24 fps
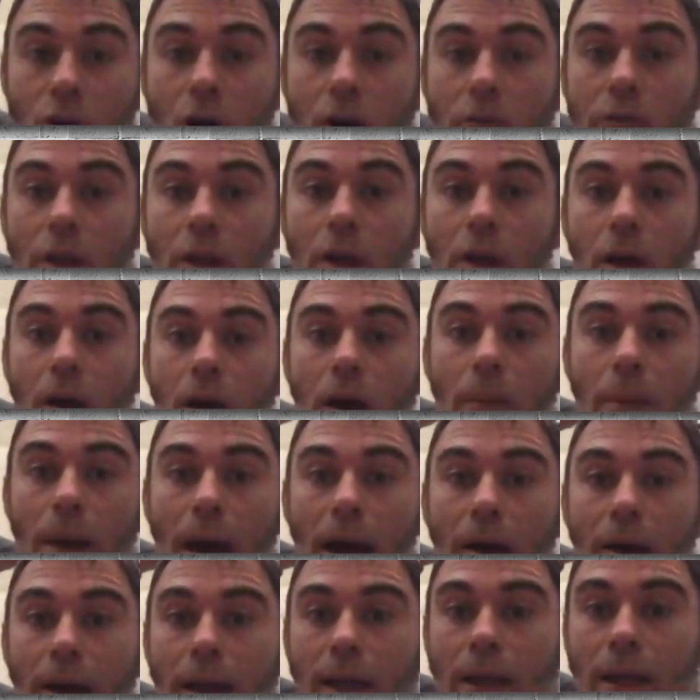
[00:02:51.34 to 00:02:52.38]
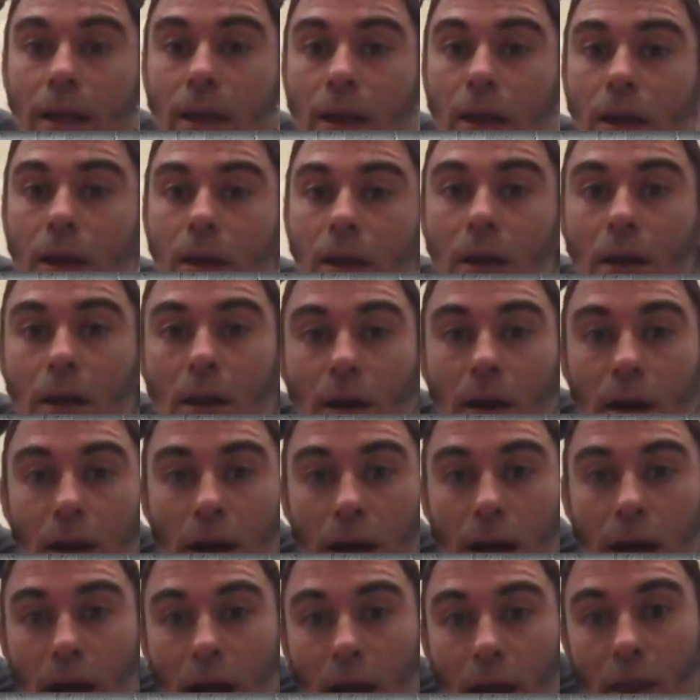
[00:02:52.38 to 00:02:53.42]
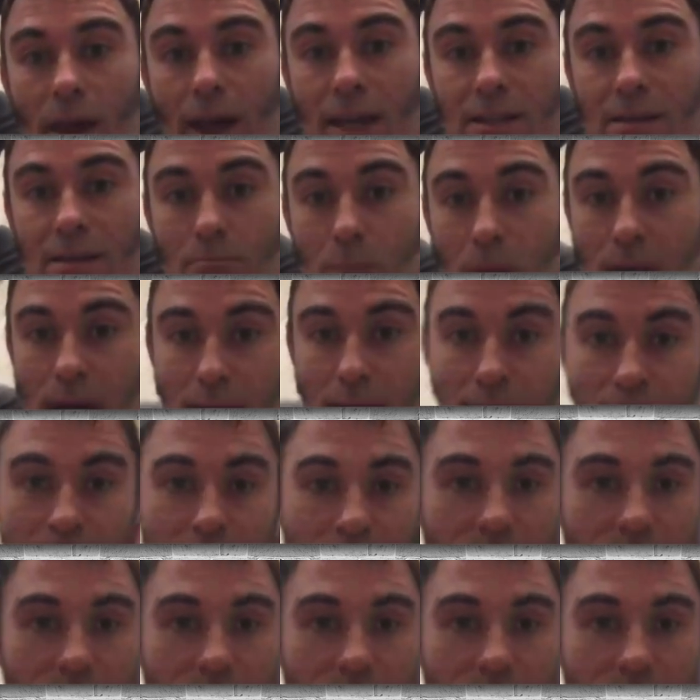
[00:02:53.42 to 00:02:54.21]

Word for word: Rover about here. Uh, there's a Mini.